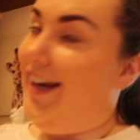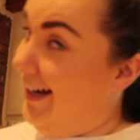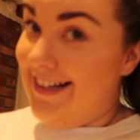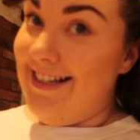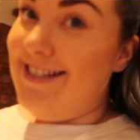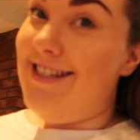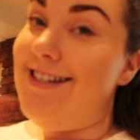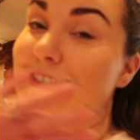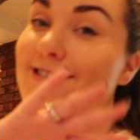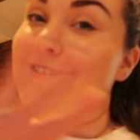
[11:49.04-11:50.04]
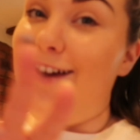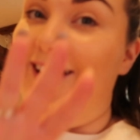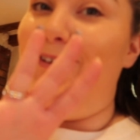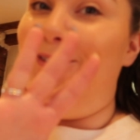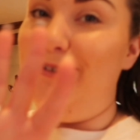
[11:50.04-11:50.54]
it is
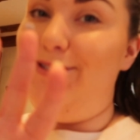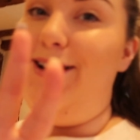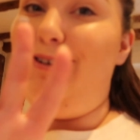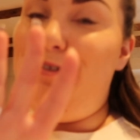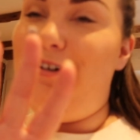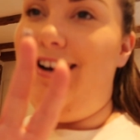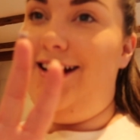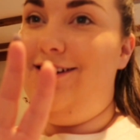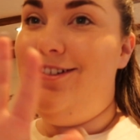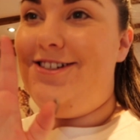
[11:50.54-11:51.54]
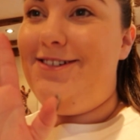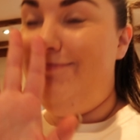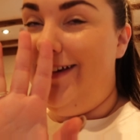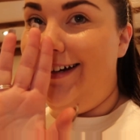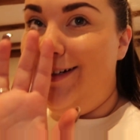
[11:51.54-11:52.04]
so strange.
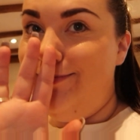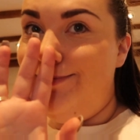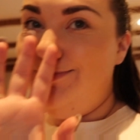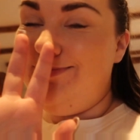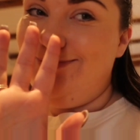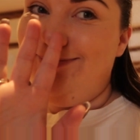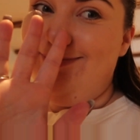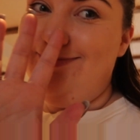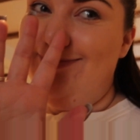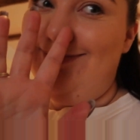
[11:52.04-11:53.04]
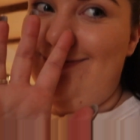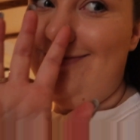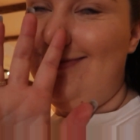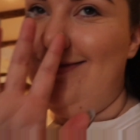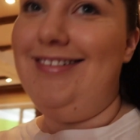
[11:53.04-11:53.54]
Like,
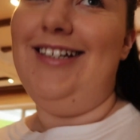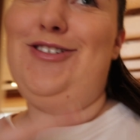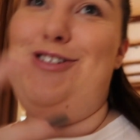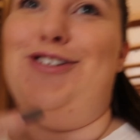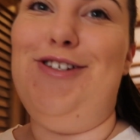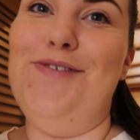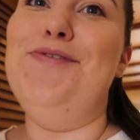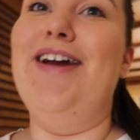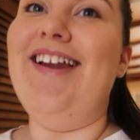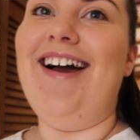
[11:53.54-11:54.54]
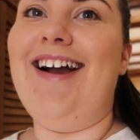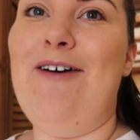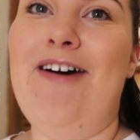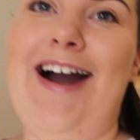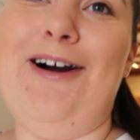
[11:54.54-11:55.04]
it just doesn't feel like
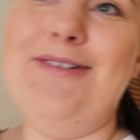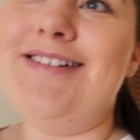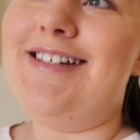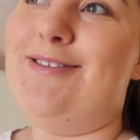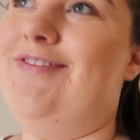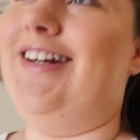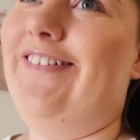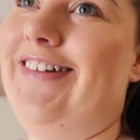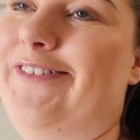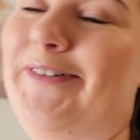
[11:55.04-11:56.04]
our house. It's really